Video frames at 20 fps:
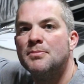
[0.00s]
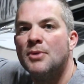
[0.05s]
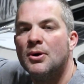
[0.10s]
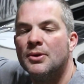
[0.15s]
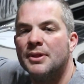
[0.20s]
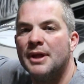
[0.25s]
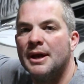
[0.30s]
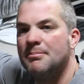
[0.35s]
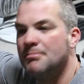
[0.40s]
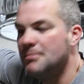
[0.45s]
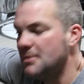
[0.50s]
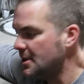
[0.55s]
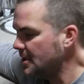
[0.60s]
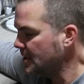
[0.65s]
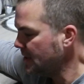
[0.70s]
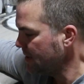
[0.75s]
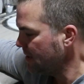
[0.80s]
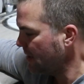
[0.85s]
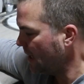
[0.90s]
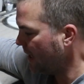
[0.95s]
modem
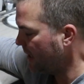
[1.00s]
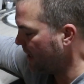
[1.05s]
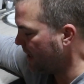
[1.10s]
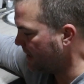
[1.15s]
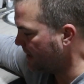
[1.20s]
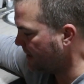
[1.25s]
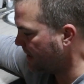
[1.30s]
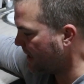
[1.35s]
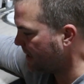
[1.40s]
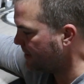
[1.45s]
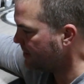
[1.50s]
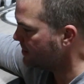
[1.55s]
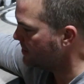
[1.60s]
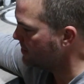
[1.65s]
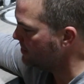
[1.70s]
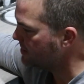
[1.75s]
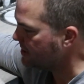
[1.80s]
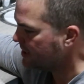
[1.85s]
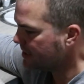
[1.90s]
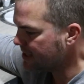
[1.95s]
that is
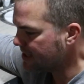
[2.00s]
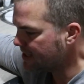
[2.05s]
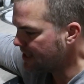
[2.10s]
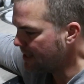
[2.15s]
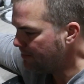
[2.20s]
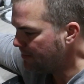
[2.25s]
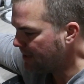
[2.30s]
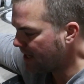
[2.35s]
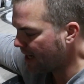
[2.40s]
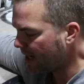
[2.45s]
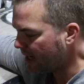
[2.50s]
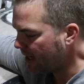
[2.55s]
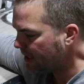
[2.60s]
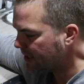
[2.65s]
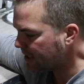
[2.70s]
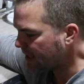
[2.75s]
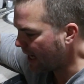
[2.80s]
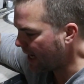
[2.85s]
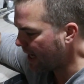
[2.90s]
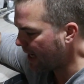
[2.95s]
using a SIM
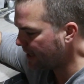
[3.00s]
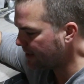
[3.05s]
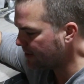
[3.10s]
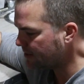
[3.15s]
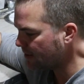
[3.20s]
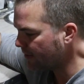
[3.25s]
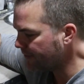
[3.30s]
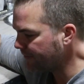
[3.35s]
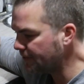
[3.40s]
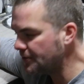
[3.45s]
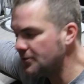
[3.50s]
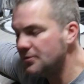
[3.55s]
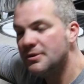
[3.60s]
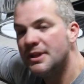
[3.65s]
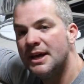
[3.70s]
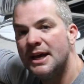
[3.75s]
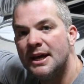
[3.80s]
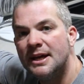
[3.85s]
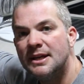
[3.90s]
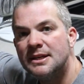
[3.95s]
card, and through
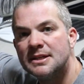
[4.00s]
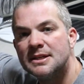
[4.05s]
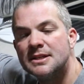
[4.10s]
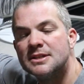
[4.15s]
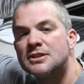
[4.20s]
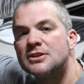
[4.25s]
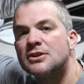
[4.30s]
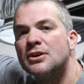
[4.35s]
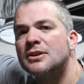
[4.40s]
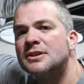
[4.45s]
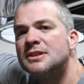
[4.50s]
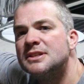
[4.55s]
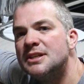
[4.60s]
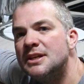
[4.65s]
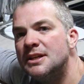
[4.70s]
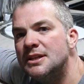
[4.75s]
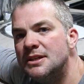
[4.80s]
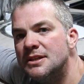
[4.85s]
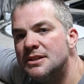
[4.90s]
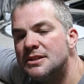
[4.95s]
that it's
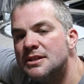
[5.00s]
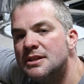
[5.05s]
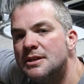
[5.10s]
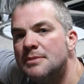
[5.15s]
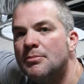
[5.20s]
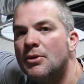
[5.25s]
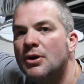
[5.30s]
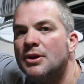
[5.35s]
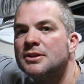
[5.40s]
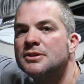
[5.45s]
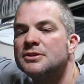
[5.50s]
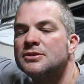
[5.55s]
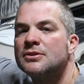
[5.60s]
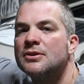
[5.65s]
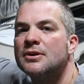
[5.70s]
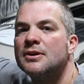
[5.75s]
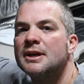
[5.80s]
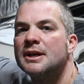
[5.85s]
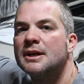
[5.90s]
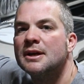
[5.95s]
continuously
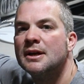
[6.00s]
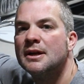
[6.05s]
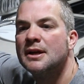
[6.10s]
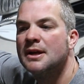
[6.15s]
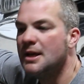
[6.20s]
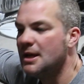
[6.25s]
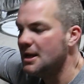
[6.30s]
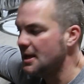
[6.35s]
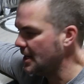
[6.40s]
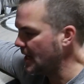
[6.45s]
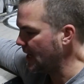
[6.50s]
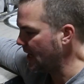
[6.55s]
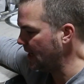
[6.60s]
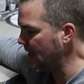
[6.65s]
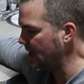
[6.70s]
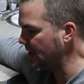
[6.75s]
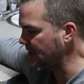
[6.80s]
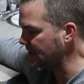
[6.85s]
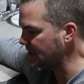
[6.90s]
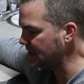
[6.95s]
monitoring
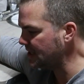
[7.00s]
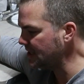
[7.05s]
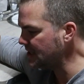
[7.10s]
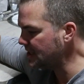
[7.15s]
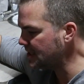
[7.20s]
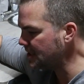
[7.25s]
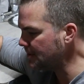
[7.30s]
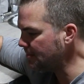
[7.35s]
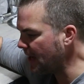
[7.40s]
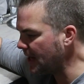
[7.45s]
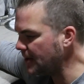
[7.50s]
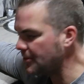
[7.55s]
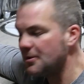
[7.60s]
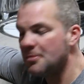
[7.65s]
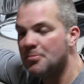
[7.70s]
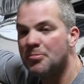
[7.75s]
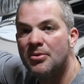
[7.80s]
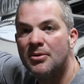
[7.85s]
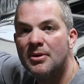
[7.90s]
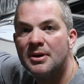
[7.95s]
the system and
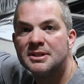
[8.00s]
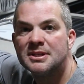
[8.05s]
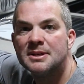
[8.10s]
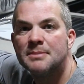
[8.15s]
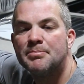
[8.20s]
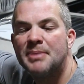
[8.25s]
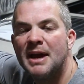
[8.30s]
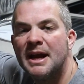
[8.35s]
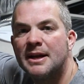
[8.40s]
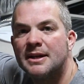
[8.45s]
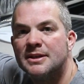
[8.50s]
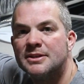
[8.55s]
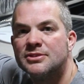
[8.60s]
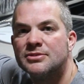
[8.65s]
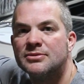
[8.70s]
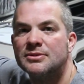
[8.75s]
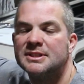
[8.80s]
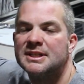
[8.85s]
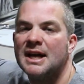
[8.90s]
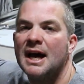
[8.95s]
reporting back
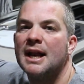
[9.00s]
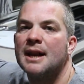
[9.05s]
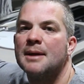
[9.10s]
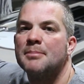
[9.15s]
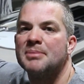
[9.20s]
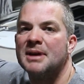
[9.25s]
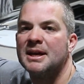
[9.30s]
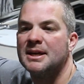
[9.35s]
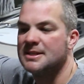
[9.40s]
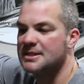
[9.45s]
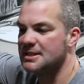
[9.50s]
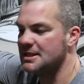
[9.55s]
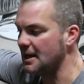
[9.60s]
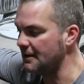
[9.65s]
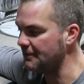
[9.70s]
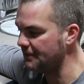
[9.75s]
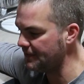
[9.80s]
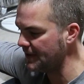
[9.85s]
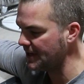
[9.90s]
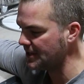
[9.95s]
into a database
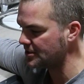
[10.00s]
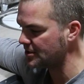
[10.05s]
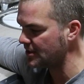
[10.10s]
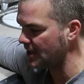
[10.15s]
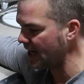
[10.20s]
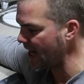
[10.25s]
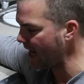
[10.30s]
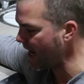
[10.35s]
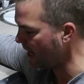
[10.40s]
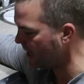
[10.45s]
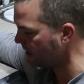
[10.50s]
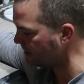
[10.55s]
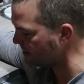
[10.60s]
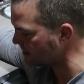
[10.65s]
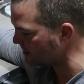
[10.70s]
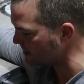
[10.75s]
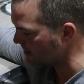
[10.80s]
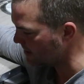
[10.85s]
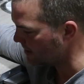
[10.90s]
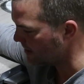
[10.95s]
that VICTRON has